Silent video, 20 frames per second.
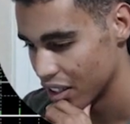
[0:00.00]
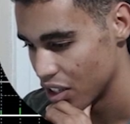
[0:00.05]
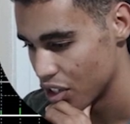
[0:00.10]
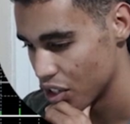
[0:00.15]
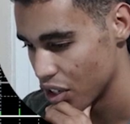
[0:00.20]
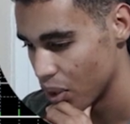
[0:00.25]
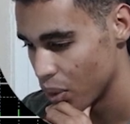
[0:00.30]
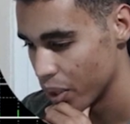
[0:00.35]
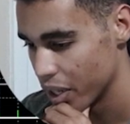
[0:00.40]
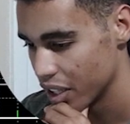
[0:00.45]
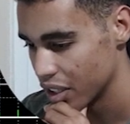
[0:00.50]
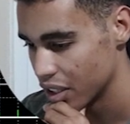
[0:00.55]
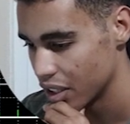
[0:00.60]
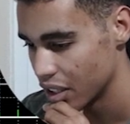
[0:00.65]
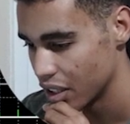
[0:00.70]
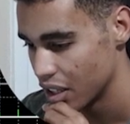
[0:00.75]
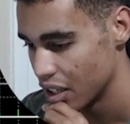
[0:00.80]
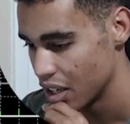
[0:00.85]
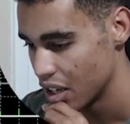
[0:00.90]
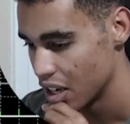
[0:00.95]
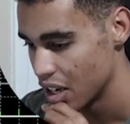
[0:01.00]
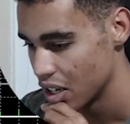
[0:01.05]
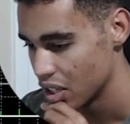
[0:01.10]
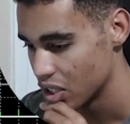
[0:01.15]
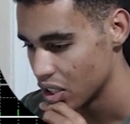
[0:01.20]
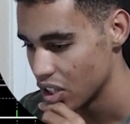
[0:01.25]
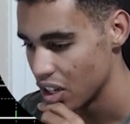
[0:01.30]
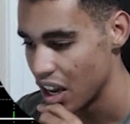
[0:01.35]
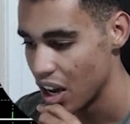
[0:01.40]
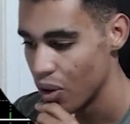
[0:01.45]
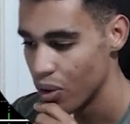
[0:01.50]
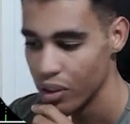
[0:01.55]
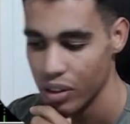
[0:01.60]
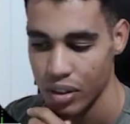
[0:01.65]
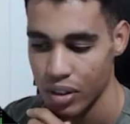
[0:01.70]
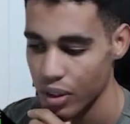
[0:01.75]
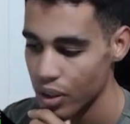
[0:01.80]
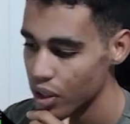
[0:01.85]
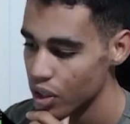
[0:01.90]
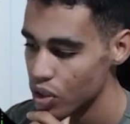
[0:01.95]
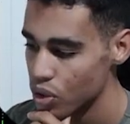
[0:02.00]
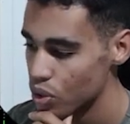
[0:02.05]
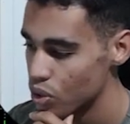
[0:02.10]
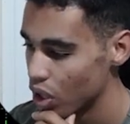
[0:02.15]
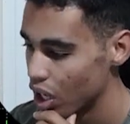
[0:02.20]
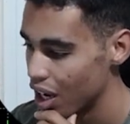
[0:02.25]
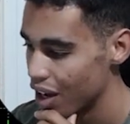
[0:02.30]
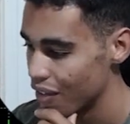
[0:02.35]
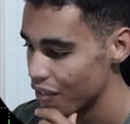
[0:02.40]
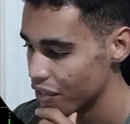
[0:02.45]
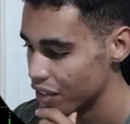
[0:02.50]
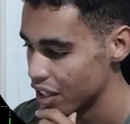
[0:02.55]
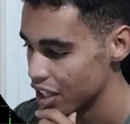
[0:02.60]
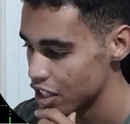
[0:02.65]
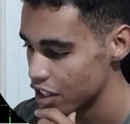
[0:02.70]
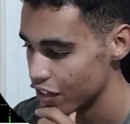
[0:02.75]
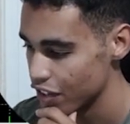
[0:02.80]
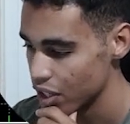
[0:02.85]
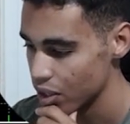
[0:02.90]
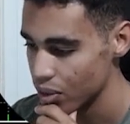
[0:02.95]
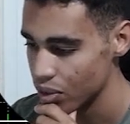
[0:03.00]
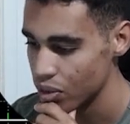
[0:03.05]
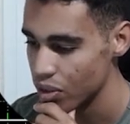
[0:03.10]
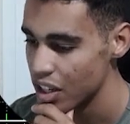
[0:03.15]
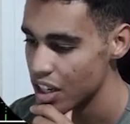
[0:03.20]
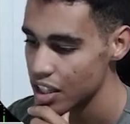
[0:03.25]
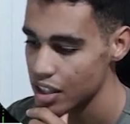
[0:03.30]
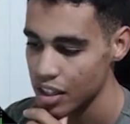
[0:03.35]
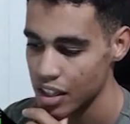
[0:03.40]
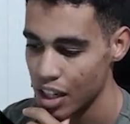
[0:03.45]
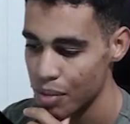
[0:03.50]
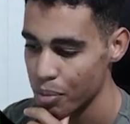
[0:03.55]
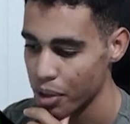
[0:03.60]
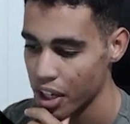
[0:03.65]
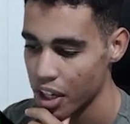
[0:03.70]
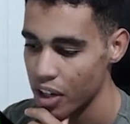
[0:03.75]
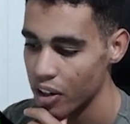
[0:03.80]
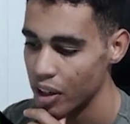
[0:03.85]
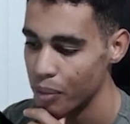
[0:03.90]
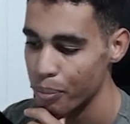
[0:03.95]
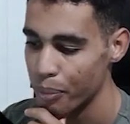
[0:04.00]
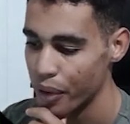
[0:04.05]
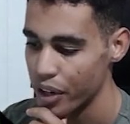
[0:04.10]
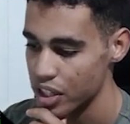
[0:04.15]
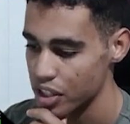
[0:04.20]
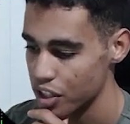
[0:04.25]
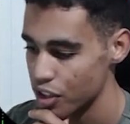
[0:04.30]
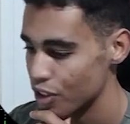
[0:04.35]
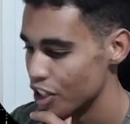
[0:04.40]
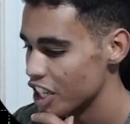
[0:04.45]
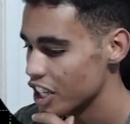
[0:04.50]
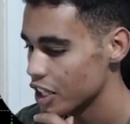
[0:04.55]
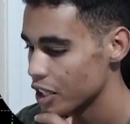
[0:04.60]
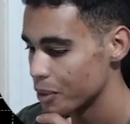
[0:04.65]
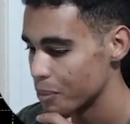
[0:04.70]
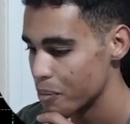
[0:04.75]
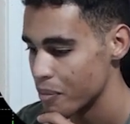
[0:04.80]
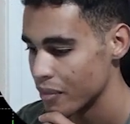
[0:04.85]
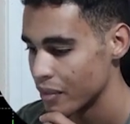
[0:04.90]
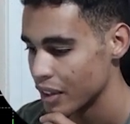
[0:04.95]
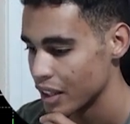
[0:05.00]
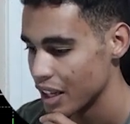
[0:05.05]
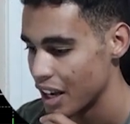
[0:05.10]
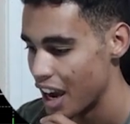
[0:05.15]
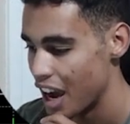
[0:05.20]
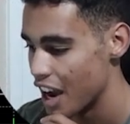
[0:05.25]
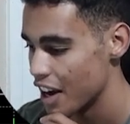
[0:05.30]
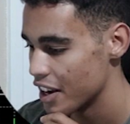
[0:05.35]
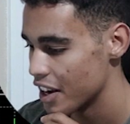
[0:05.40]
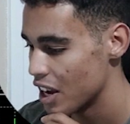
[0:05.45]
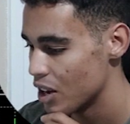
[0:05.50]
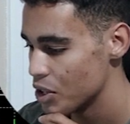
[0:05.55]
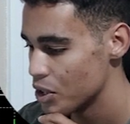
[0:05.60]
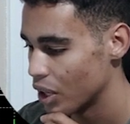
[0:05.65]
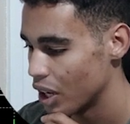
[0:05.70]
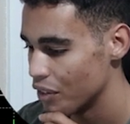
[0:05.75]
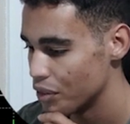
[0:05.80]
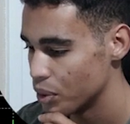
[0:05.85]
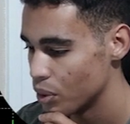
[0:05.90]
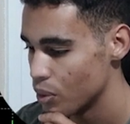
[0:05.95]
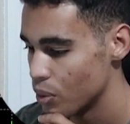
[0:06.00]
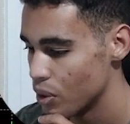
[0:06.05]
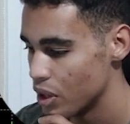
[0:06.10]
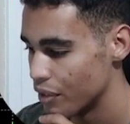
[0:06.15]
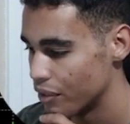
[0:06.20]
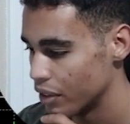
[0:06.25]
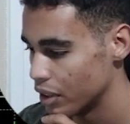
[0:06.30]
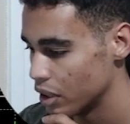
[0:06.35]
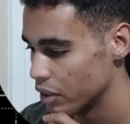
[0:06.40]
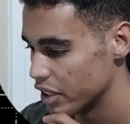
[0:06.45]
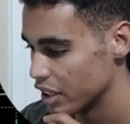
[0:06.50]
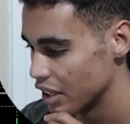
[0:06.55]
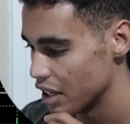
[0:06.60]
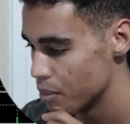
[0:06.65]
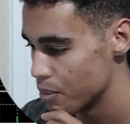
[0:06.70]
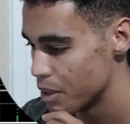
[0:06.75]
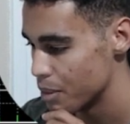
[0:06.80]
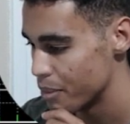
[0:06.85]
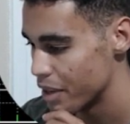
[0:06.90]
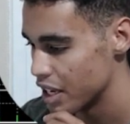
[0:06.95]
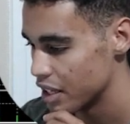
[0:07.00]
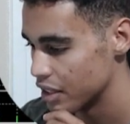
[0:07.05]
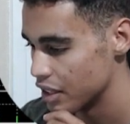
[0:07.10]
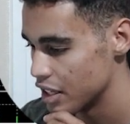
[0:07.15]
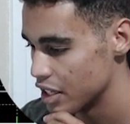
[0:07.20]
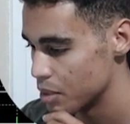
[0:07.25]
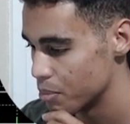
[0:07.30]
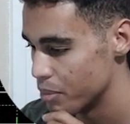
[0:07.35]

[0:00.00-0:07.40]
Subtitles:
show it. So now you have this view, you just come here and press unique. And now you have to do the following. Let me make this